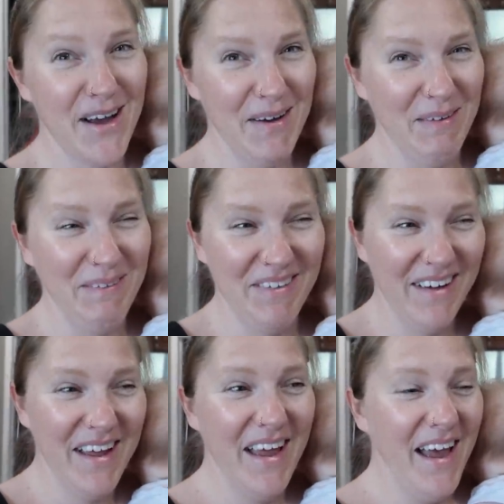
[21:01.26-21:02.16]

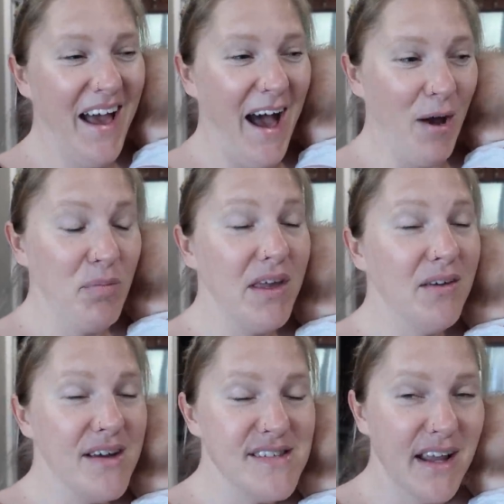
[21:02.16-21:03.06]
So um, thank
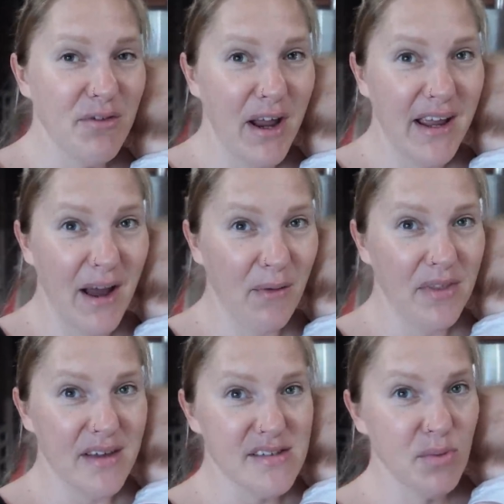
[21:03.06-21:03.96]
you guys again for hanging out
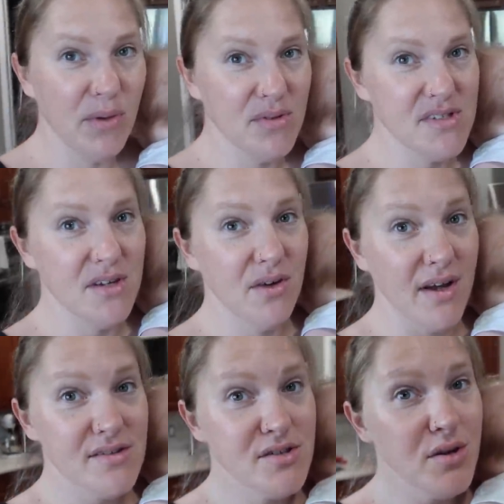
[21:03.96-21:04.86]
with us. We will see you
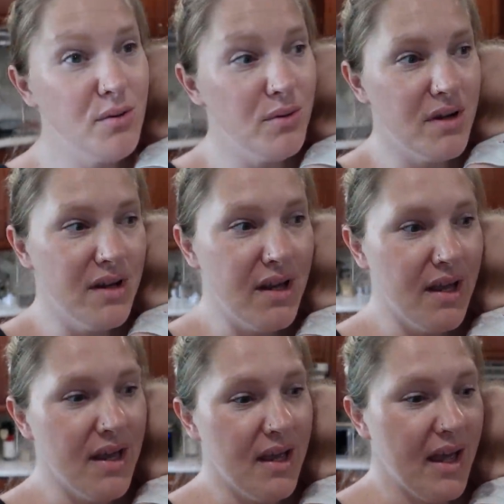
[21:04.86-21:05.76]
guys soon.
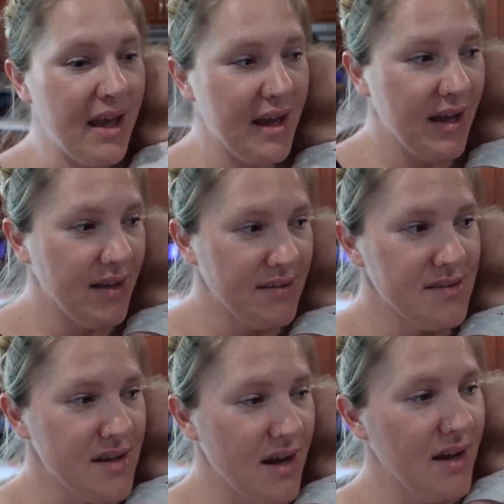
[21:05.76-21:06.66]

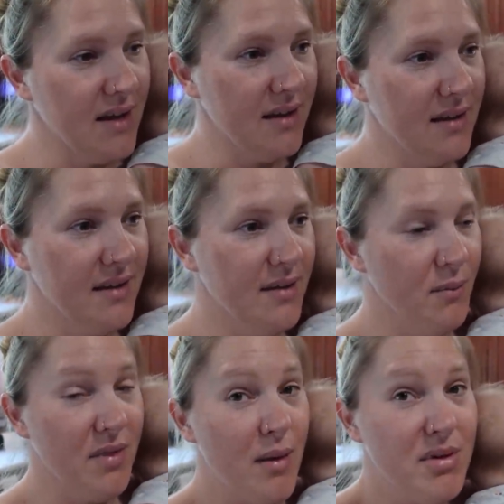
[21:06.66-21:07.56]
And uh,
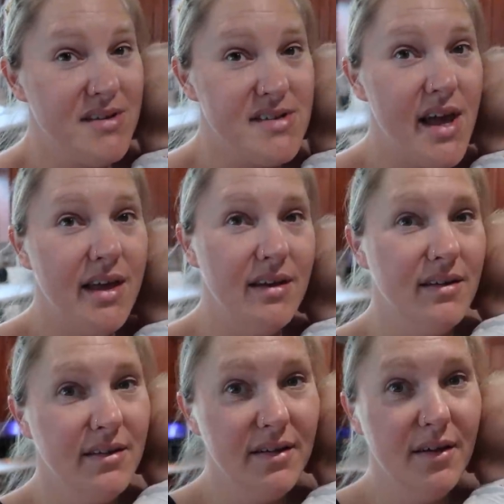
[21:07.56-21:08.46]
with that being said,
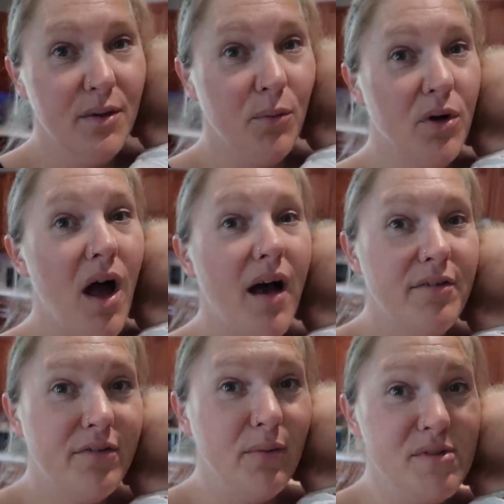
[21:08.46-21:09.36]
we're
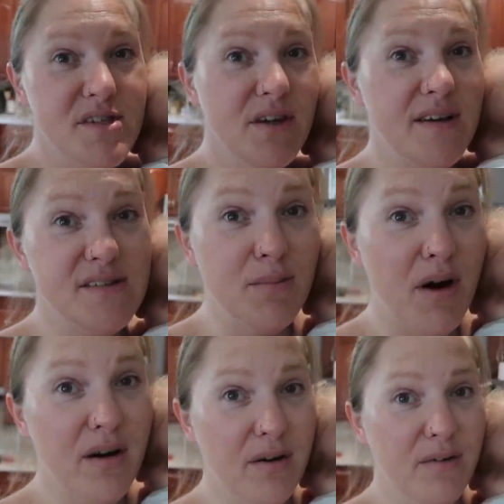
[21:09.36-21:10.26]
off, and we'll see you guys
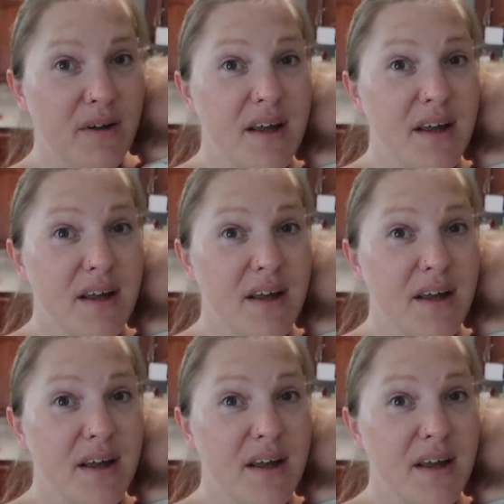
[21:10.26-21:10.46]
tomorrow.